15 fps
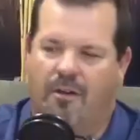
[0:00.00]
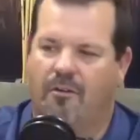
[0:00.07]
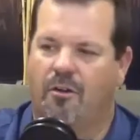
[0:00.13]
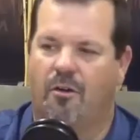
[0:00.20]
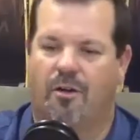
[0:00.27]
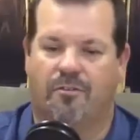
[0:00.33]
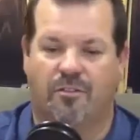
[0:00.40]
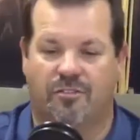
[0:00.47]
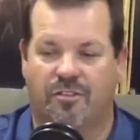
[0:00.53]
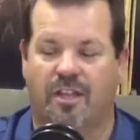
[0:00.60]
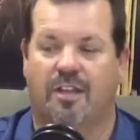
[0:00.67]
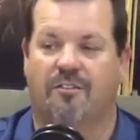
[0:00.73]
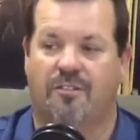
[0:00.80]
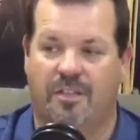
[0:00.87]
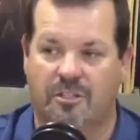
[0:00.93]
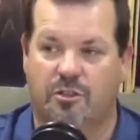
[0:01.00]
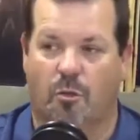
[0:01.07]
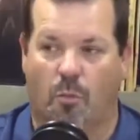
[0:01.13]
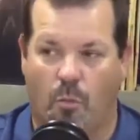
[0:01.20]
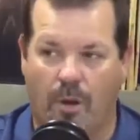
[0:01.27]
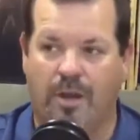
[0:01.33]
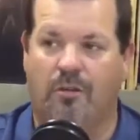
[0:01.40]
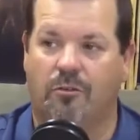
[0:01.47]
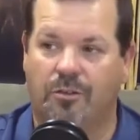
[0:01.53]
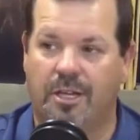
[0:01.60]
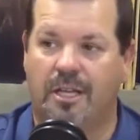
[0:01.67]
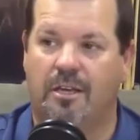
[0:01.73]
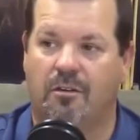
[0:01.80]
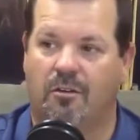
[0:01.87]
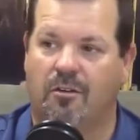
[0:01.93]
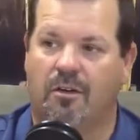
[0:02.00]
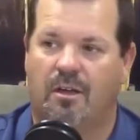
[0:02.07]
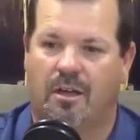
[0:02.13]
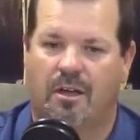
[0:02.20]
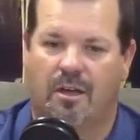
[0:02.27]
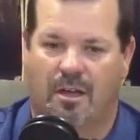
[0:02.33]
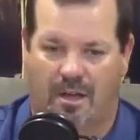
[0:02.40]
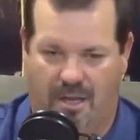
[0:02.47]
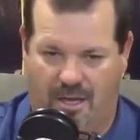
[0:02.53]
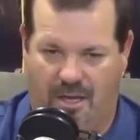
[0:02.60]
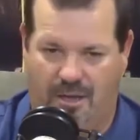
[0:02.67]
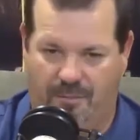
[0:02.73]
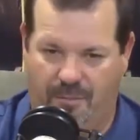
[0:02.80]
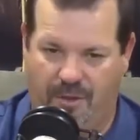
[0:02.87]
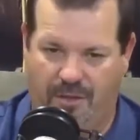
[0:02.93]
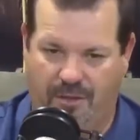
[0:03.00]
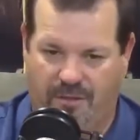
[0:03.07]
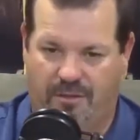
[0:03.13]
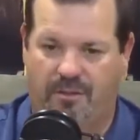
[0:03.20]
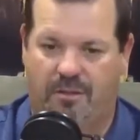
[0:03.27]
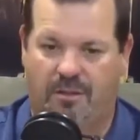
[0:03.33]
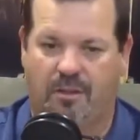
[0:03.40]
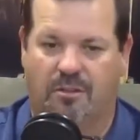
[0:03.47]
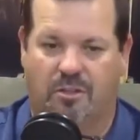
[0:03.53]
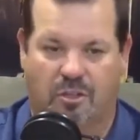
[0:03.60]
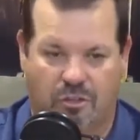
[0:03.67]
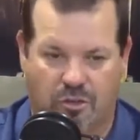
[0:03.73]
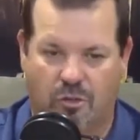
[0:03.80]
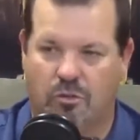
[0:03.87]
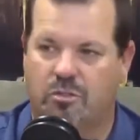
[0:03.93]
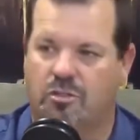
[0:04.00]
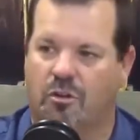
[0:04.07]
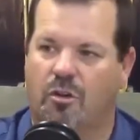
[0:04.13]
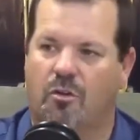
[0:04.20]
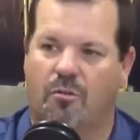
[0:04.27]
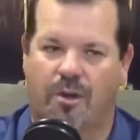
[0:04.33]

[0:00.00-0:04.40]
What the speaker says: know. I just think if he's the real deal, I mean, the Dukes are going